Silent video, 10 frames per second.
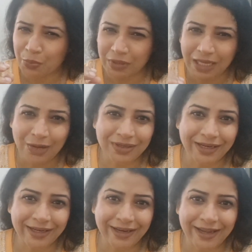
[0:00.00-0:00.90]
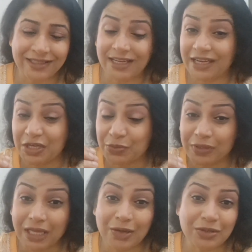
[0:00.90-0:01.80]
Without neglecting it,
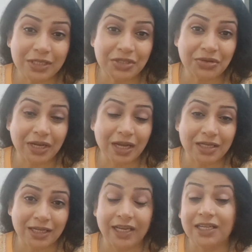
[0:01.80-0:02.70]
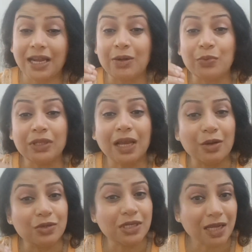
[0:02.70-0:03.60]
without disregarding it, and
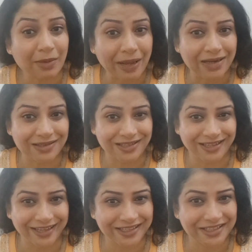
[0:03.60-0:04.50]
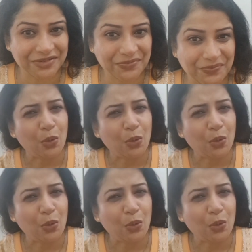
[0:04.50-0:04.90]
without abandoning it.